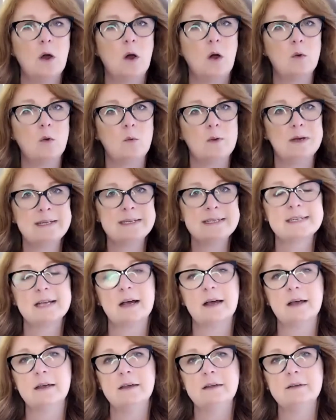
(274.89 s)
On one
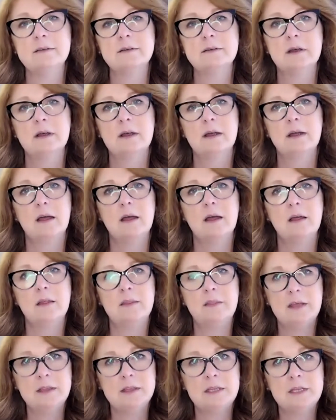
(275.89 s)
side,
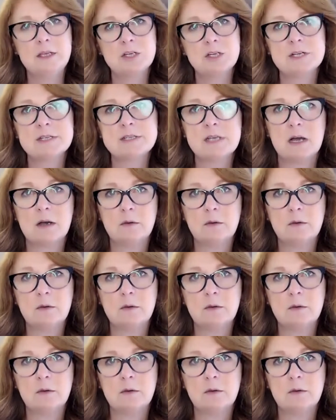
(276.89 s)
they teach us